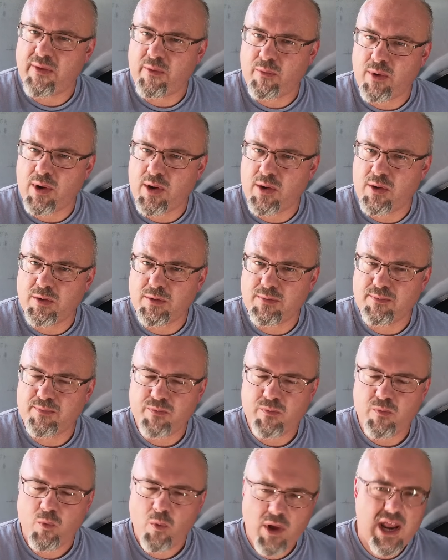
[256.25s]
the road.
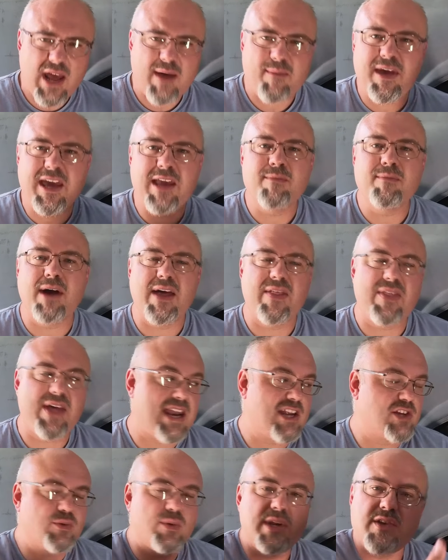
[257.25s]
What I mean by
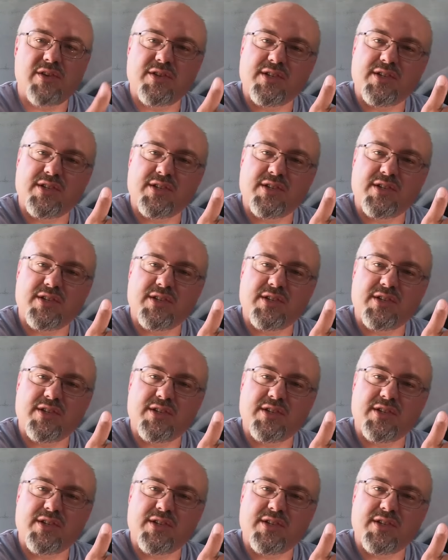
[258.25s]
that is when you